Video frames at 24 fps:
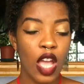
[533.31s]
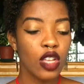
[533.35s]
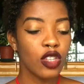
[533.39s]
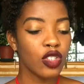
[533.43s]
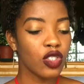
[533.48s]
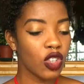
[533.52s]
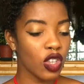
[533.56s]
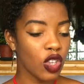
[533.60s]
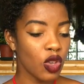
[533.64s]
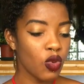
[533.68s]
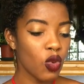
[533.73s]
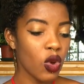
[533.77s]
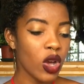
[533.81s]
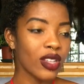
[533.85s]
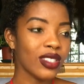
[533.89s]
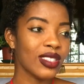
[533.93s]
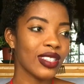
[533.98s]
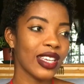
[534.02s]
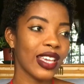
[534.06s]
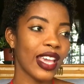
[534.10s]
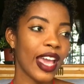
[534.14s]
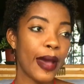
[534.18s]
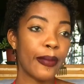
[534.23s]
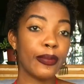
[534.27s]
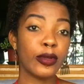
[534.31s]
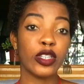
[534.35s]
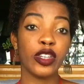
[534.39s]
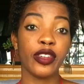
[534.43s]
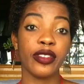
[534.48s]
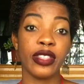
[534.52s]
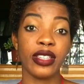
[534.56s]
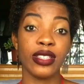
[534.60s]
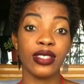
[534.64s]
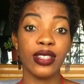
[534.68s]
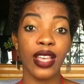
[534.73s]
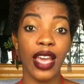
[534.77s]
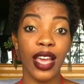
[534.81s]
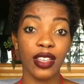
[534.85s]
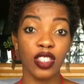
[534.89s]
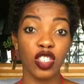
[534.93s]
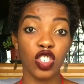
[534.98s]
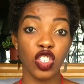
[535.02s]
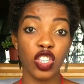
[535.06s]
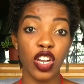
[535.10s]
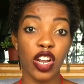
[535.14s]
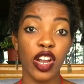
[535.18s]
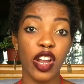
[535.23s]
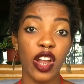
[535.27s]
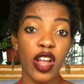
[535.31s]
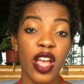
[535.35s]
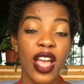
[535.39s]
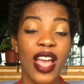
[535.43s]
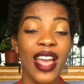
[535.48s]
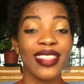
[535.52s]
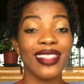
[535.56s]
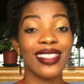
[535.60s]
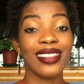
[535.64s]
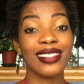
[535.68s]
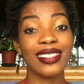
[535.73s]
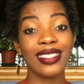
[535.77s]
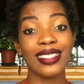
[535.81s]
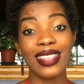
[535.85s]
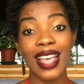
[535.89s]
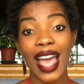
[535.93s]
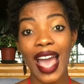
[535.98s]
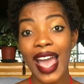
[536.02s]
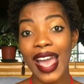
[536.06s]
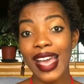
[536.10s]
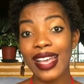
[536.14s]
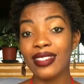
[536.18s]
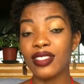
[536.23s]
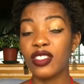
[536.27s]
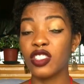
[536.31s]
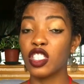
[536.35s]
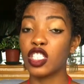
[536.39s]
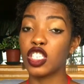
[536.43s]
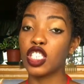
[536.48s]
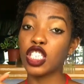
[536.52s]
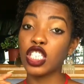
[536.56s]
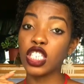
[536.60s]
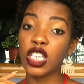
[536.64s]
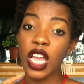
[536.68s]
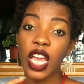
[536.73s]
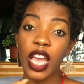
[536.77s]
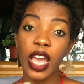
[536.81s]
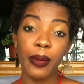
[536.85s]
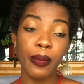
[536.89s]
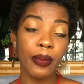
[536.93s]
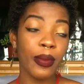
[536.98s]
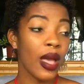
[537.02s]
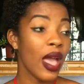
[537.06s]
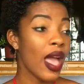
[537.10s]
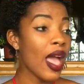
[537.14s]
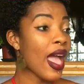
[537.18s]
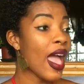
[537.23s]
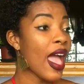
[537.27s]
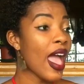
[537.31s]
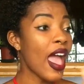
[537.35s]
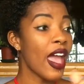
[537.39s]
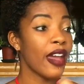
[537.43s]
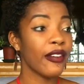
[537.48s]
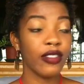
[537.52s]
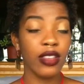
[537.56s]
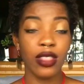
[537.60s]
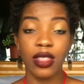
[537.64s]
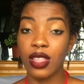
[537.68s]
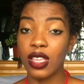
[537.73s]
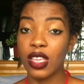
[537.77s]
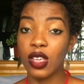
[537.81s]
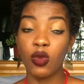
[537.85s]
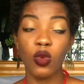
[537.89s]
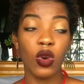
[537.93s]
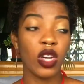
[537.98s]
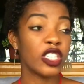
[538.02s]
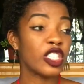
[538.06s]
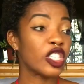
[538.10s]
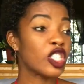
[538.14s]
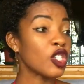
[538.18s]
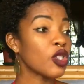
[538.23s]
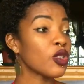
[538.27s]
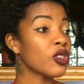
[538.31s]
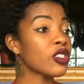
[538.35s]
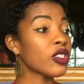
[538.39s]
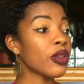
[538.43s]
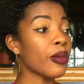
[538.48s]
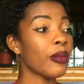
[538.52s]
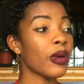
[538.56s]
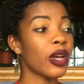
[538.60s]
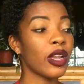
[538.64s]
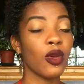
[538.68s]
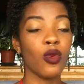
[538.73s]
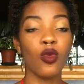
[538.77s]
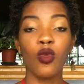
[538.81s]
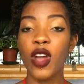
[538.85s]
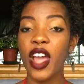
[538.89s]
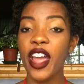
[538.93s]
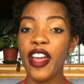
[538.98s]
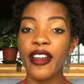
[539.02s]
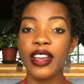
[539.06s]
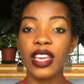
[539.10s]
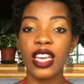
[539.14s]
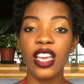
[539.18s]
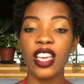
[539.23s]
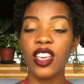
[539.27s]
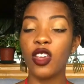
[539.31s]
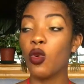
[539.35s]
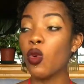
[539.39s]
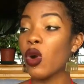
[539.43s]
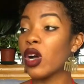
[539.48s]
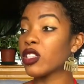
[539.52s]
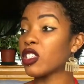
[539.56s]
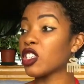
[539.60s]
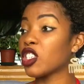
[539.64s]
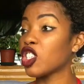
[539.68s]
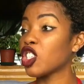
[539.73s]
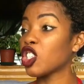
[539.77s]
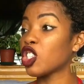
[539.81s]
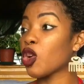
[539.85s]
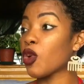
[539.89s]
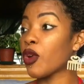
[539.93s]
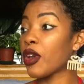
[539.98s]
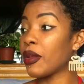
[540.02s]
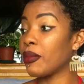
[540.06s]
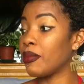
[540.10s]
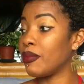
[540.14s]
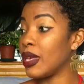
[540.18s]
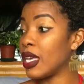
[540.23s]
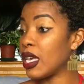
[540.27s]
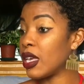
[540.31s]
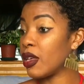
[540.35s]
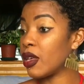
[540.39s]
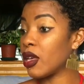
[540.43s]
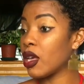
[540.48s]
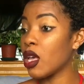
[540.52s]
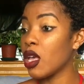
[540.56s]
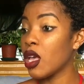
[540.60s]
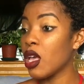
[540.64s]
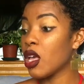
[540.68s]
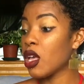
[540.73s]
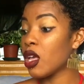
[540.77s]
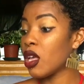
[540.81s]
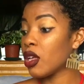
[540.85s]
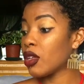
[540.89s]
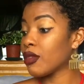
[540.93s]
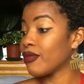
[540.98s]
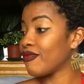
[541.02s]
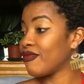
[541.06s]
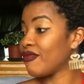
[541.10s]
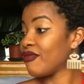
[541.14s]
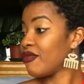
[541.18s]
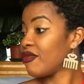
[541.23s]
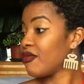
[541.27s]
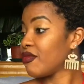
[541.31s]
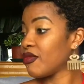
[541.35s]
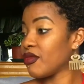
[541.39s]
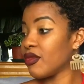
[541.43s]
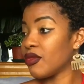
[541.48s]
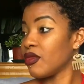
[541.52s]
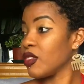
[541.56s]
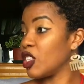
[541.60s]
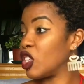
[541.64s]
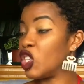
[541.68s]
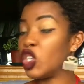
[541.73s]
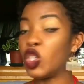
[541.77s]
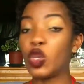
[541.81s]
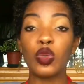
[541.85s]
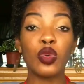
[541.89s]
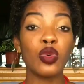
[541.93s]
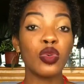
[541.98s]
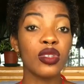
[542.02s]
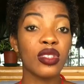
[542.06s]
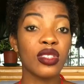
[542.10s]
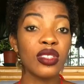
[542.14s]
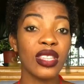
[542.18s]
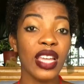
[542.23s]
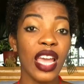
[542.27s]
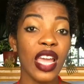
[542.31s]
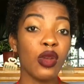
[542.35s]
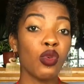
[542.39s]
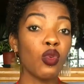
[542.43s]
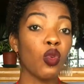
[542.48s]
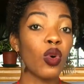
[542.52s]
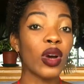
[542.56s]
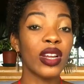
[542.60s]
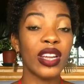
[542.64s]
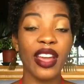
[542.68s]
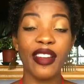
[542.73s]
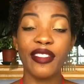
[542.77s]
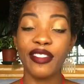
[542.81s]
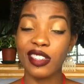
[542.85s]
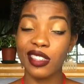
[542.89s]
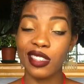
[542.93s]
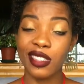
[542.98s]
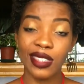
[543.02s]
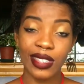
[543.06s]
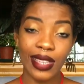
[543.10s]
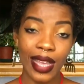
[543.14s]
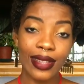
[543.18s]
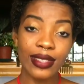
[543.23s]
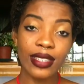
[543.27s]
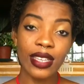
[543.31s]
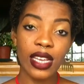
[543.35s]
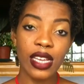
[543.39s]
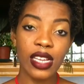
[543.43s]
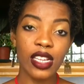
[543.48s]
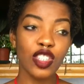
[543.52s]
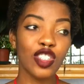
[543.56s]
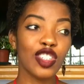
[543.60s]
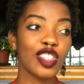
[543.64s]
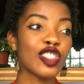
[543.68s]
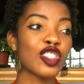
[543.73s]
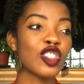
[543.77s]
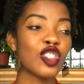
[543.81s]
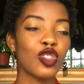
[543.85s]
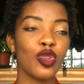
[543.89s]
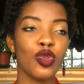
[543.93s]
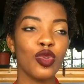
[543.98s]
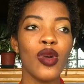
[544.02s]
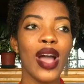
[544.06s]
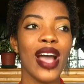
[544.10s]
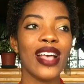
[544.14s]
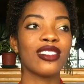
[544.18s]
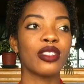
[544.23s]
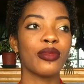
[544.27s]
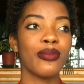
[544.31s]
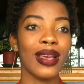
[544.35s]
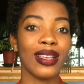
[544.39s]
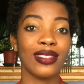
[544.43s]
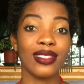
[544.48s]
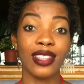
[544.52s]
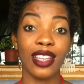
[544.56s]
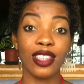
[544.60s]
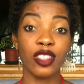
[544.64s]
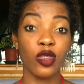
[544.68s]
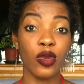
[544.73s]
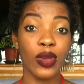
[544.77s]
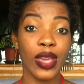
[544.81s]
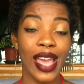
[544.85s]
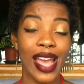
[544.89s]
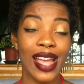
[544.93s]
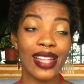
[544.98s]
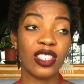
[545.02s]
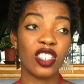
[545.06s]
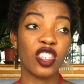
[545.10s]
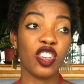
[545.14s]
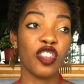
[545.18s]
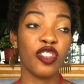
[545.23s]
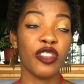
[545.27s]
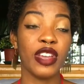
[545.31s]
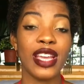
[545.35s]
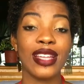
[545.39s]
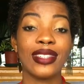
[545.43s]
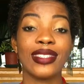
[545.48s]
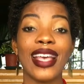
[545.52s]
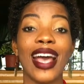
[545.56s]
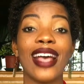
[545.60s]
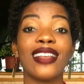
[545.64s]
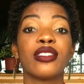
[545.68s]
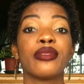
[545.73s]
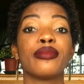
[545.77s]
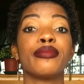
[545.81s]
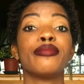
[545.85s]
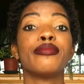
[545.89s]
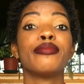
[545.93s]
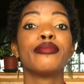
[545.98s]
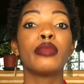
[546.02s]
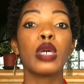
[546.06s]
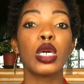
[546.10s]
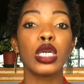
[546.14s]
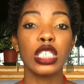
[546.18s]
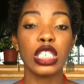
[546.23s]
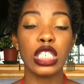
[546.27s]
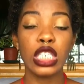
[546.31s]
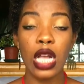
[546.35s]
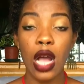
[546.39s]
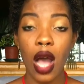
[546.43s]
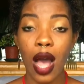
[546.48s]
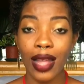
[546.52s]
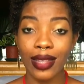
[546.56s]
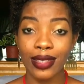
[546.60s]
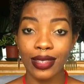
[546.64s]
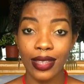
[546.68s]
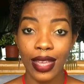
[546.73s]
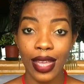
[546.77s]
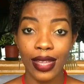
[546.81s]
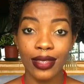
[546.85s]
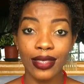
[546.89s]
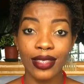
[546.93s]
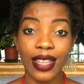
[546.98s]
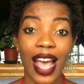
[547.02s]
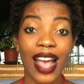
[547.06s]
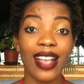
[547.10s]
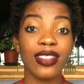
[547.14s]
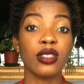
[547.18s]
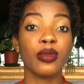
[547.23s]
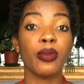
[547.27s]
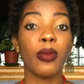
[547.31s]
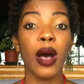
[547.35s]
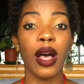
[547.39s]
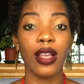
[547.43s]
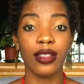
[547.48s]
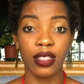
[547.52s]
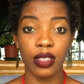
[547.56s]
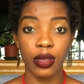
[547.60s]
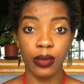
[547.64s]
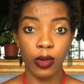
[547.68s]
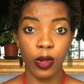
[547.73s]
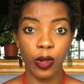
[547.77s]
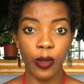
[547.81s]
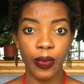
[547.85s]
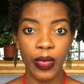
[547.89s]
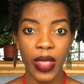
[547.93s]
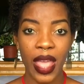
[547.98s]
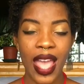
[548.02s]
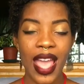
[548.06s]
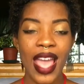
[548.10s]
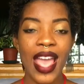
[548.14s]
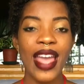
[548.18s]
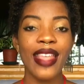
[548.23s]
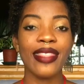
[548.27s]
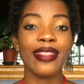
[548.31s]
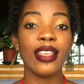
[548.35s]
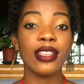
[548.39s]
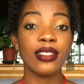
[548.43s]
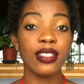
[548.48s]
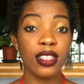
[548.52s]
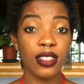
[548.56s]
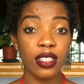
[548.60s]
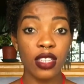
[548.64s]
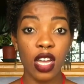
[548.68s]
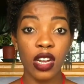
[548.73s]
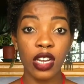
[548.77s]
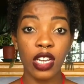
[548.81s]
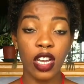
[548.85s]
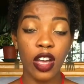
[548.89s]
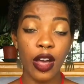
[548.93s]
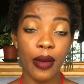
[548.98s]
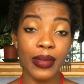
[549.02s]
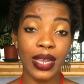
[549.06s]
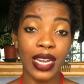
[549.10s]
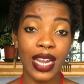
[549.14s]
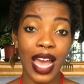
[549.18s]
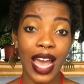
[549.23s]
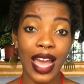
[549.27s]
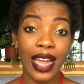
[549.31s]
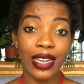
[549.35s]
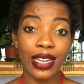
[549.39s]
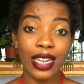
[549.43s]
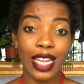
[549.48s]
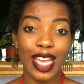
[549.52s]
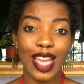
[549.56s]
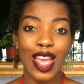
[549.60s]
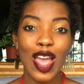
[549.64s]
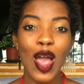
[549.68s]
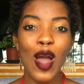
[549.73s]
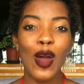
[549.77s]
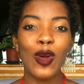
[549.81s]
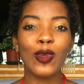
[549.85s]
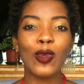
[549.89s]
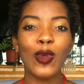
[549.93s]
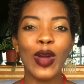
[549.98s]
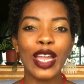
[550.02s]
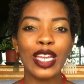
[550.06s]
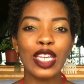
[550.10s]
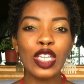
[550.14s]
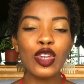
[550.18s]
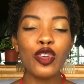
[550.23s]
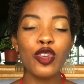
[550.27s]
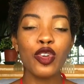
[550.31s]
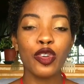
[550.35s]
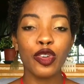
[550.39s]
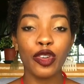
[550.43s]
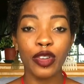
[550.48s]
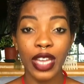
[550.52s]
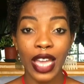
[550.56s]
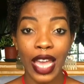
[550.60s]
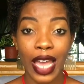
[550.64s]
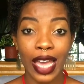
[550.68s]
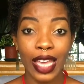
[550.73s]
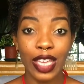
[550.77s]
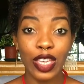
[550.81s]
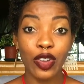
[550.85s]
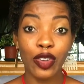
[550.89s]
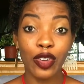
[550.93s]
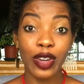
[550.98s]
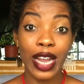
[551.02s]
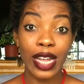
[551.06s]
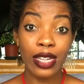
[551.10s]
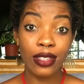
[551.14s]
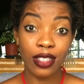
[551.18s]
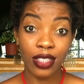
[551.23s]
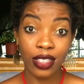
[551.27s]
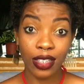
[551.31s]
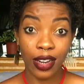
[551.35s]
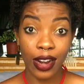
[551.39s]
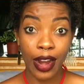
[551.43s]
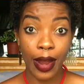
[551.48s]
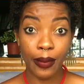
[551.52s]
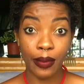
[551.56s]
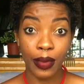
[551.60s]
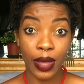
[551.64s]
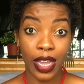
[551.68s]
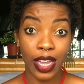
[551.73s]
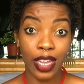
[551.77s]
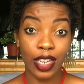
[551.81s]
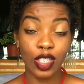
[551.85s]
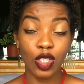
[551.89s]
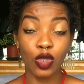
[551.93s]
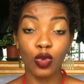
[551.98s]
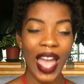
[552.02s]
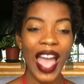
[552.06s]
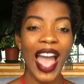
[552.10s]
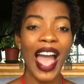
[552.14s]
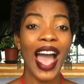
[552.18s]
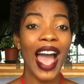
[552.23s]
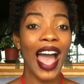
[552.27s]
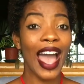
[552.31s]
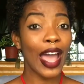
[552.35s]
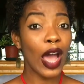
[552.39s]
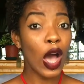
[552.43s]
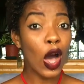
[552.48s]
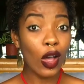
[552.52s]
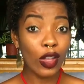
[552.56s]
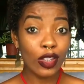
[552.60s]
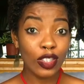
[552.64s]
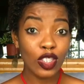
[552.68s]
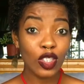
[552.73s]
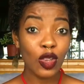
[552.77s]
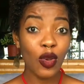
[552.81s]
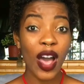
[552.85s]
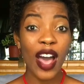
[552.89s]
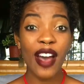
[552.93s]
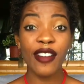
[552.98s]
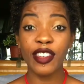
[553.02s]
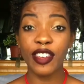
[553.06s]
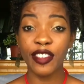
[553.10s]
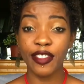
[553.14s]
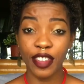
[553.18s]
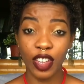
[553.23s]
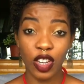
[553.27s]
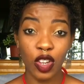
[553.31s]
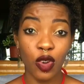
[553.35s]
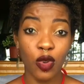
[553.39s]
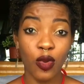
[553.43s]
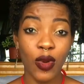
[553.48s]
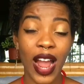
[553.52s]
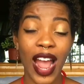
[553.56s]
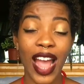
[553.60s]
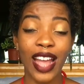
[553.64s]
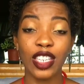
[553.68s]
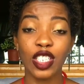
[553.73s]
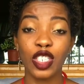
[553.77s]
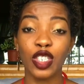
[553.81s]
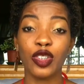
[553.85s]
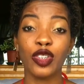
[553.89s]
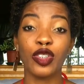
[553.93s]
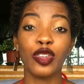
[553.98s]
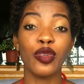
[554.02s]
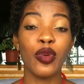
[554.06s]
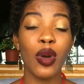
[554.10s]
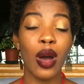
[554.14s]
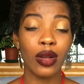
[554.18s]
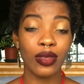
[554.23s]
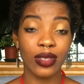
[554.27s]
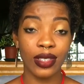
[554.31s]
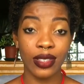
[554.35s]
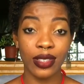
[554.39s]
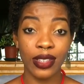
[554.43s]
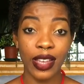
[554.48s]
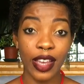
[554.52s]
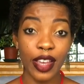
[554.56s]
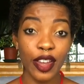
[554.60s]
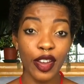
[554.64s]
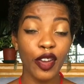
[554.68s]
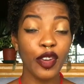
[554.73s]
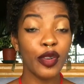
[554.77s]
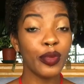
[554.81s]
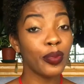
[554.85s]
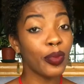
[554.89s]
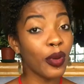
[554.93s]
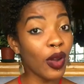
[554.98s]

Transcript: So you want to capture the texture, the size, the shape, everything. You want to show somebody wearing it, you want to show it being used in whatever setting. Just as best as you can to create as much content as possible. This is gonna come in handy when you create your Instagram page. I also have a video where I show you how to take your own